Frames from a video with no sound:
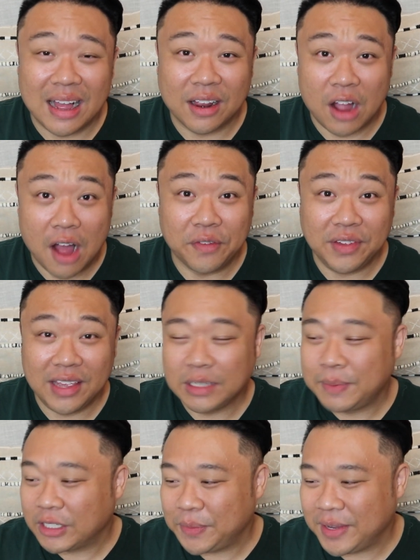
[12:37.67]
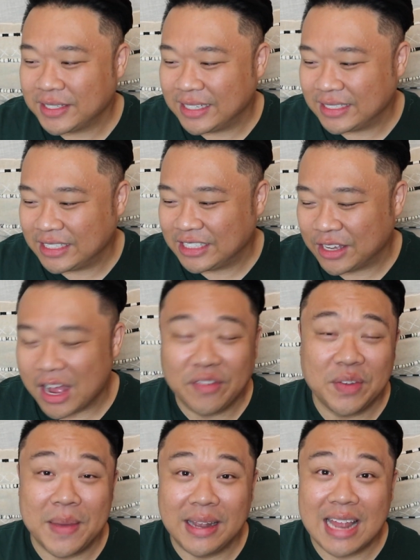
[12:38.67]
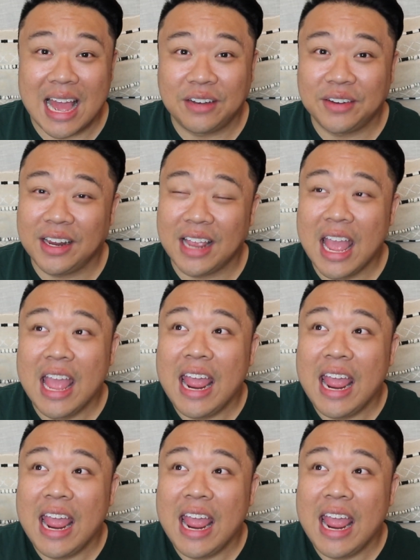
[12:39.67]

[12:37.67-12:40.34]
coffee, especially because this is the coffee my dad drank,